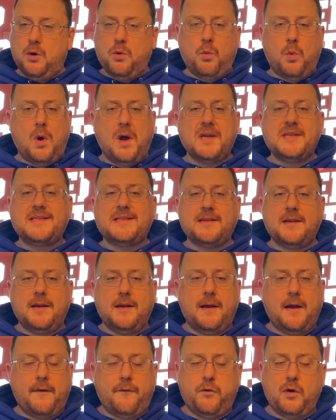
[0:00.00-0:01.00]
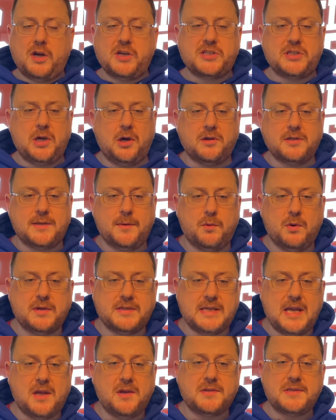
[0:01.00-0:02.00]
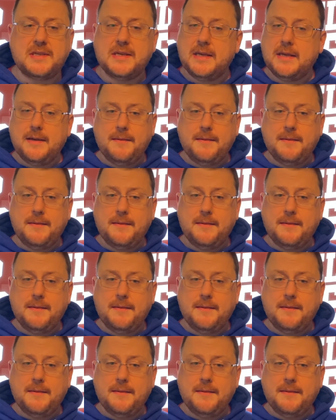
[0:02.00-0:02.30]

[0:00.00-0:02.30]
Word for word: wants a fresh start somewhere else.